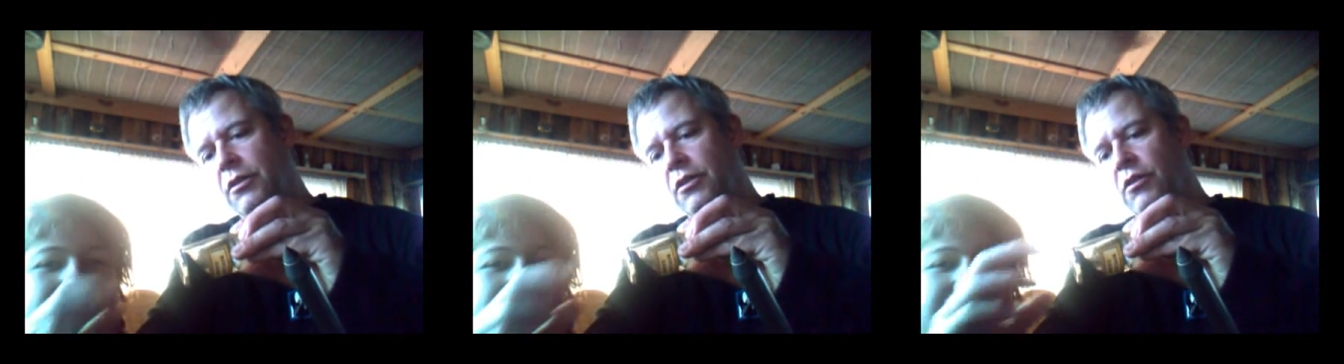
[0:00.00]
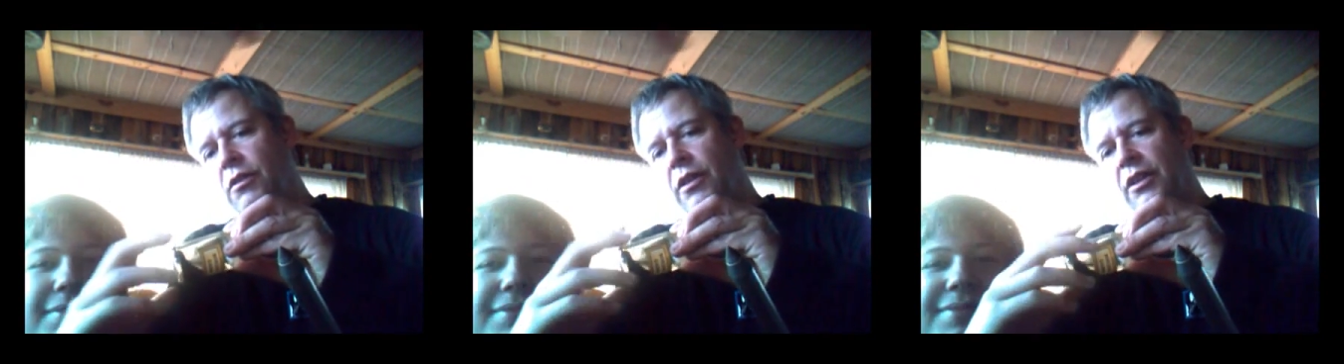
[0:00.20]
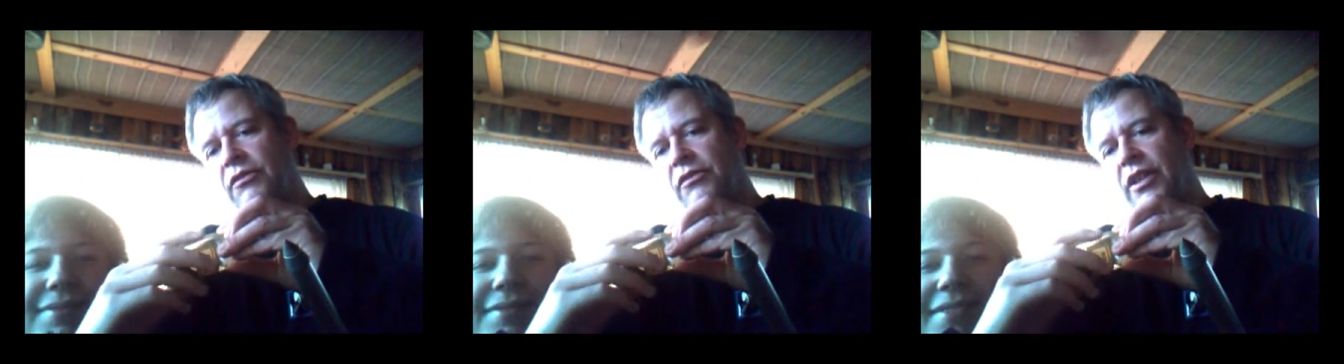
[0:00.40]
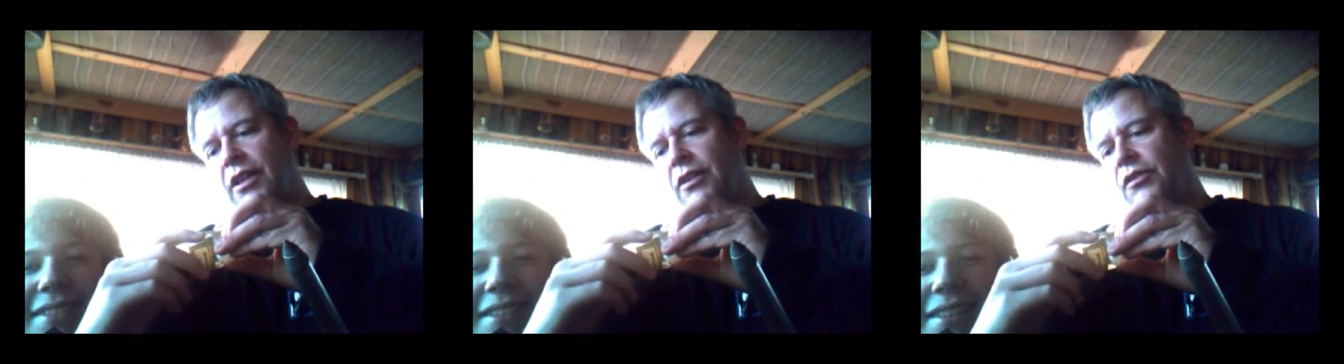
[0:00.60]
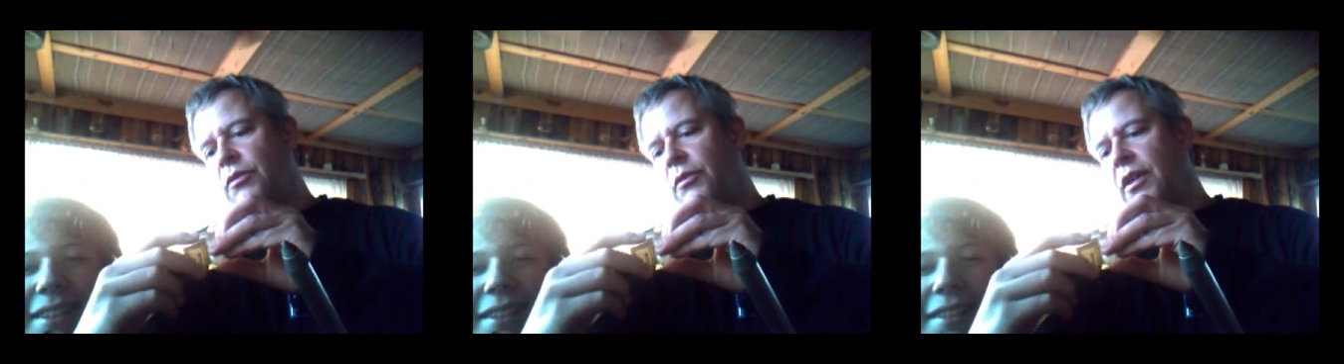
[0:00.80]
go,
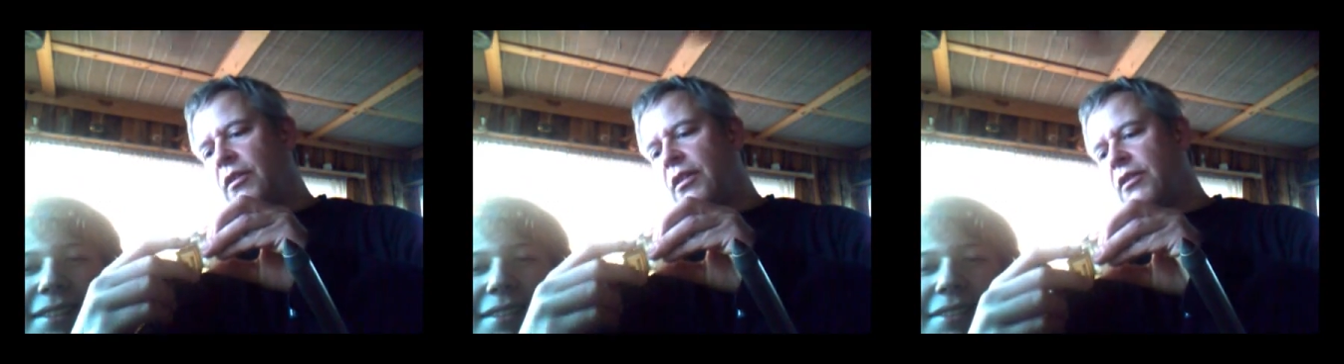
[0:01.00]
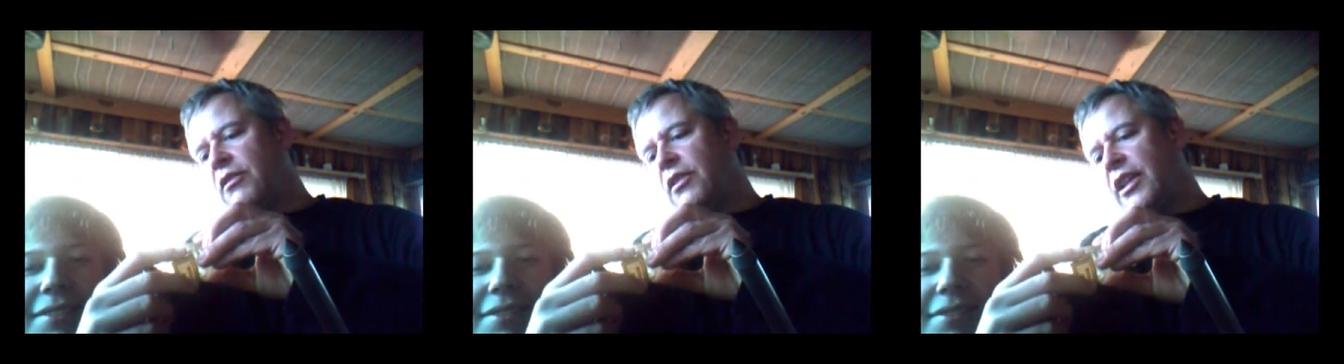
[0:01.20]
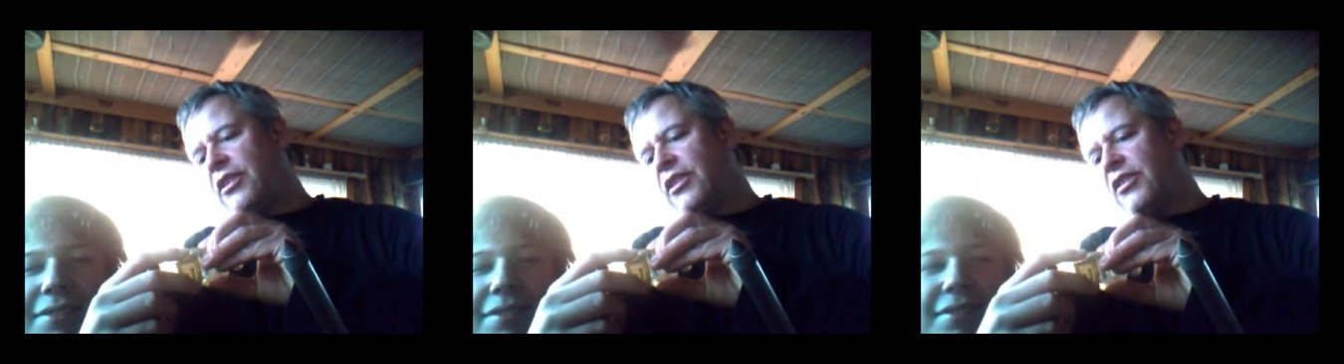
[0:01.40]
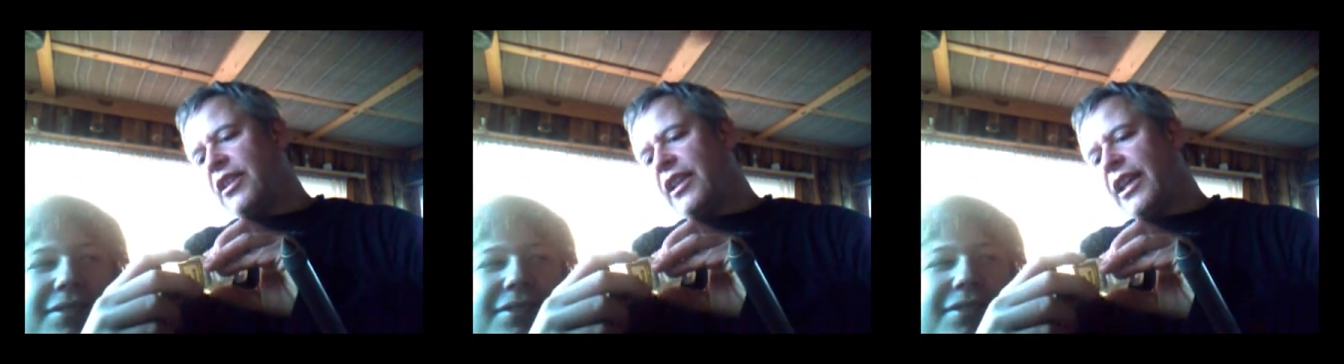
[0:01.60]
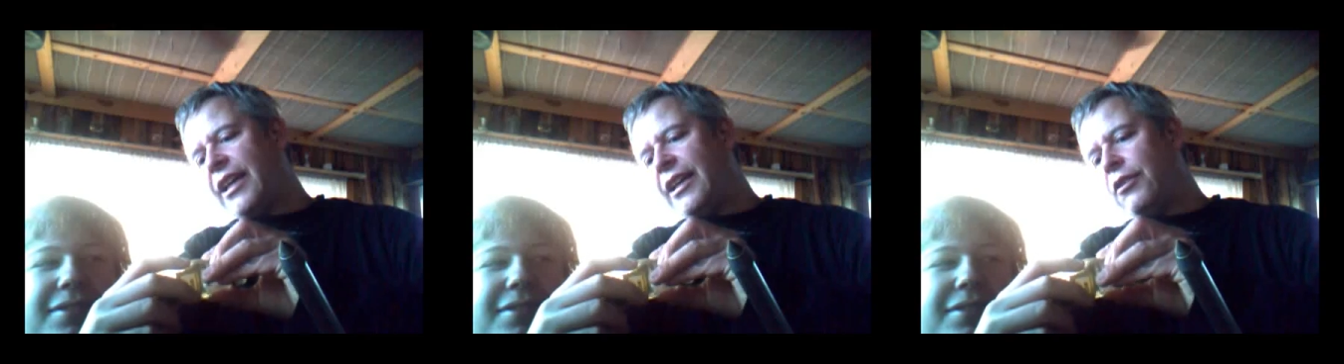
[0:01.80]
Andreas. We'll let it
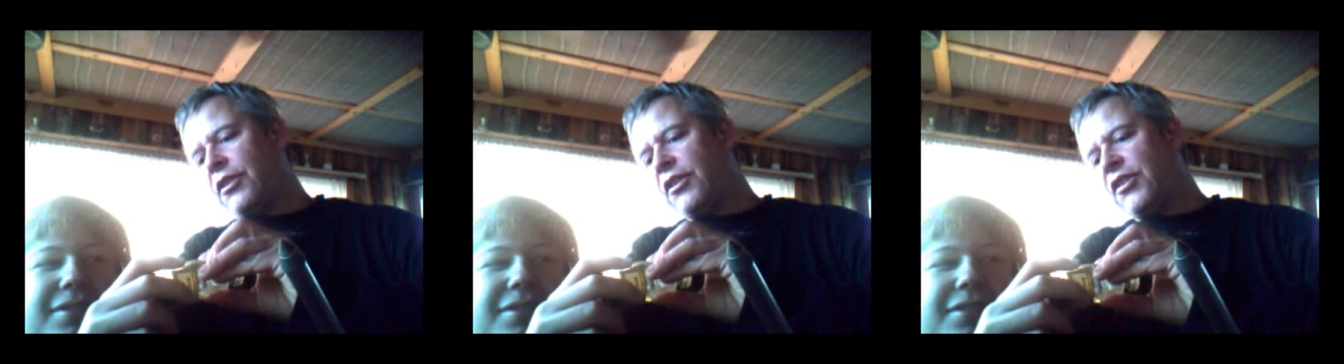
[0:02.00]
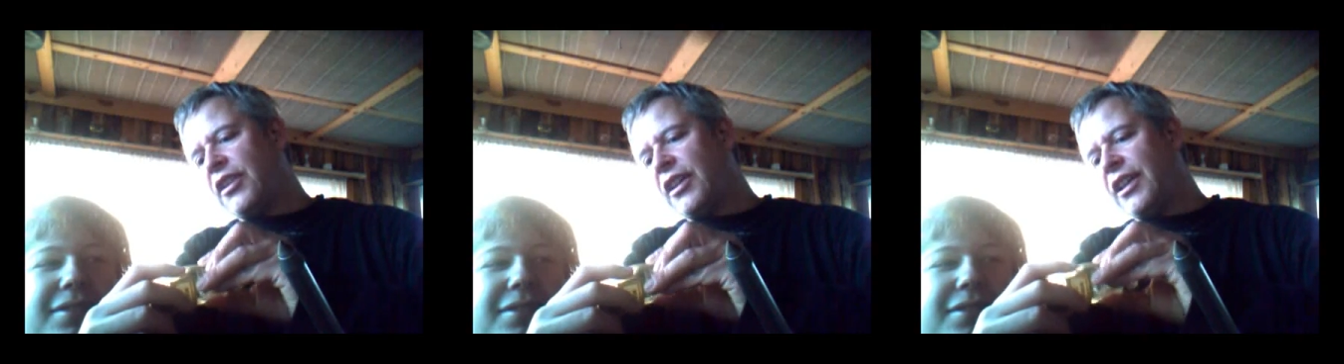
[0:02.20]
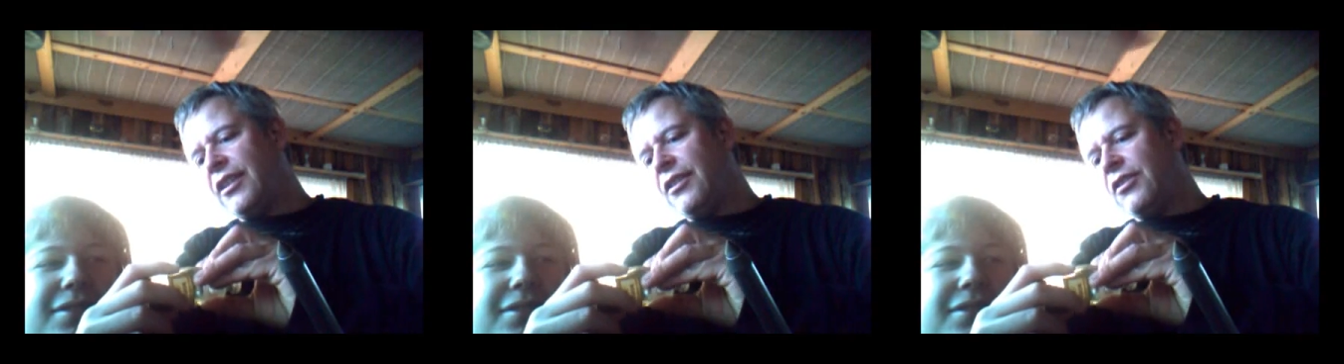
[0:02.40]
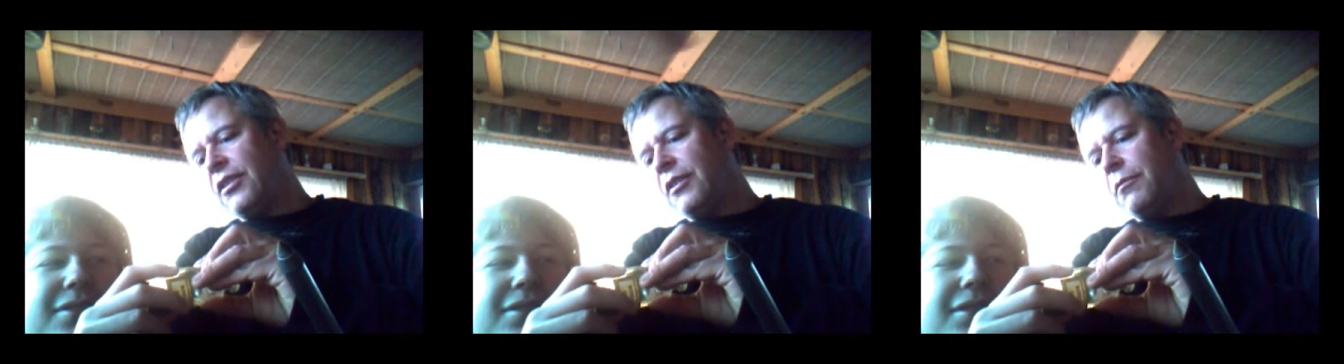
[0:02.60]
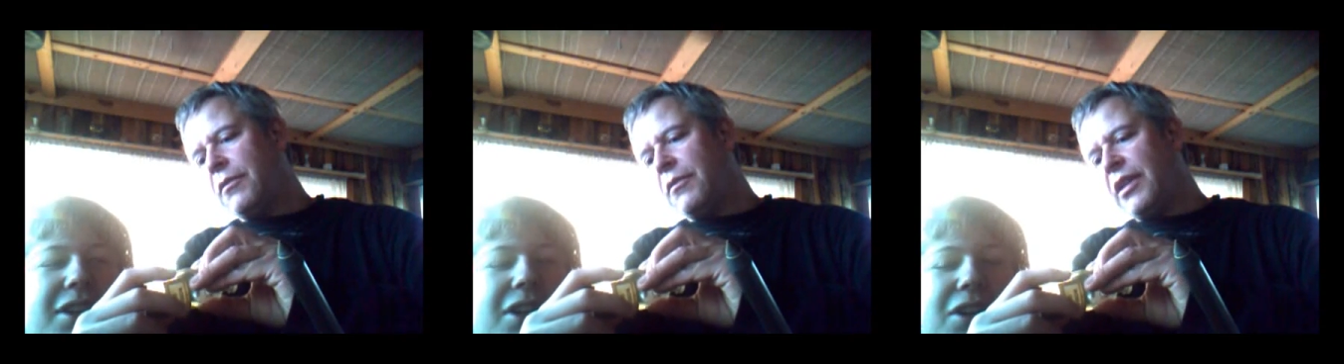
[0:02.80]
lie on the side
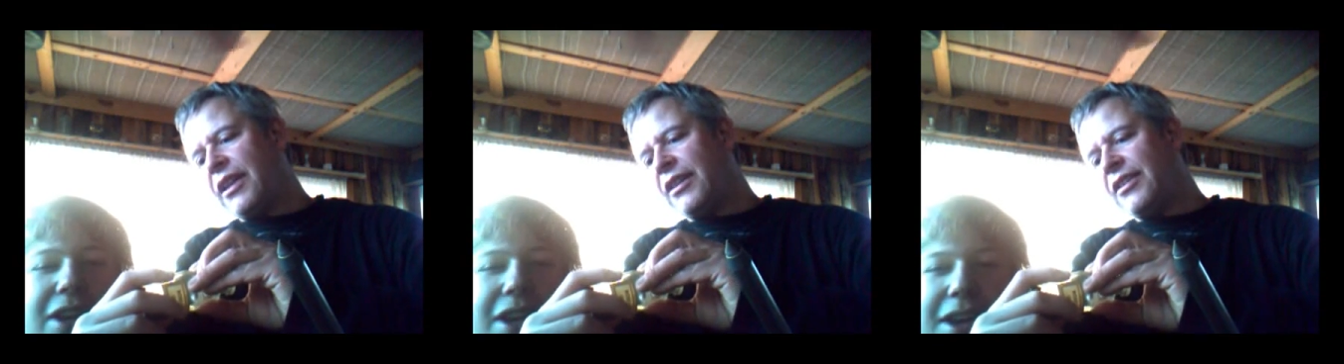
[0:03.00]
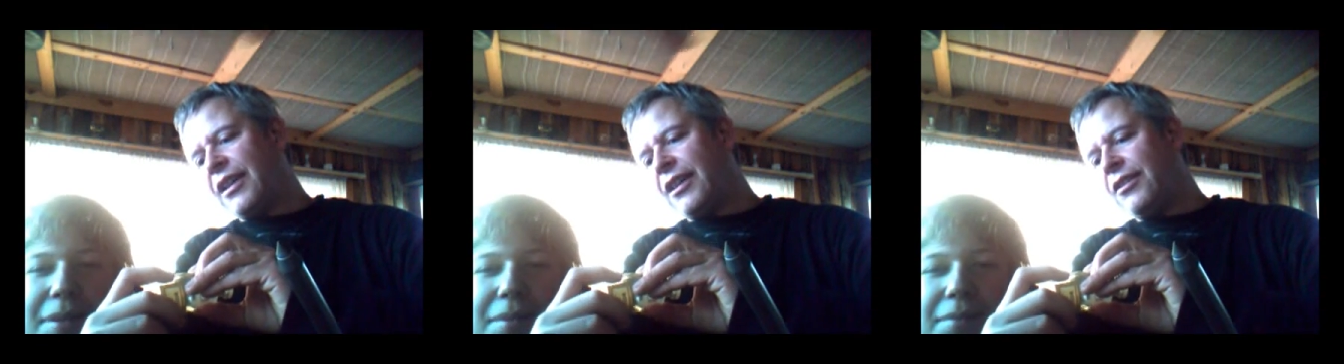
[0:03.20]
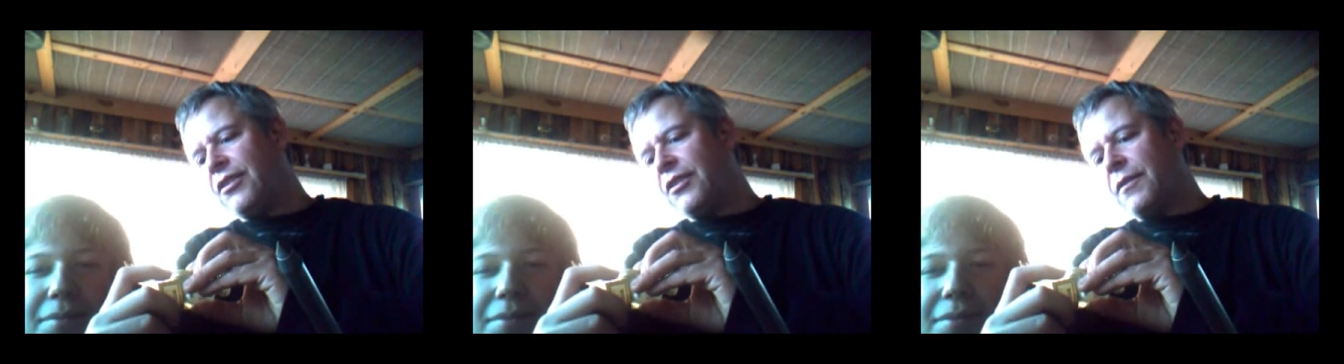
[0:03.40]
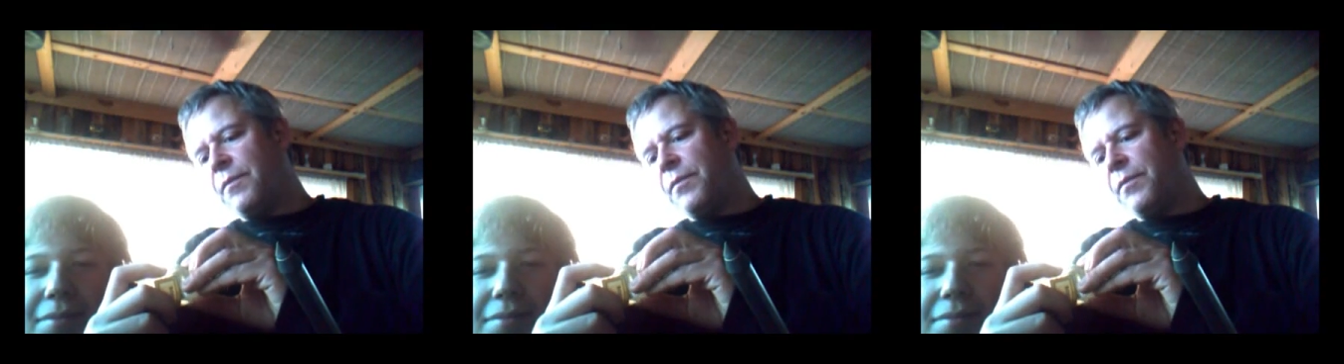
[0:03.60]
like that,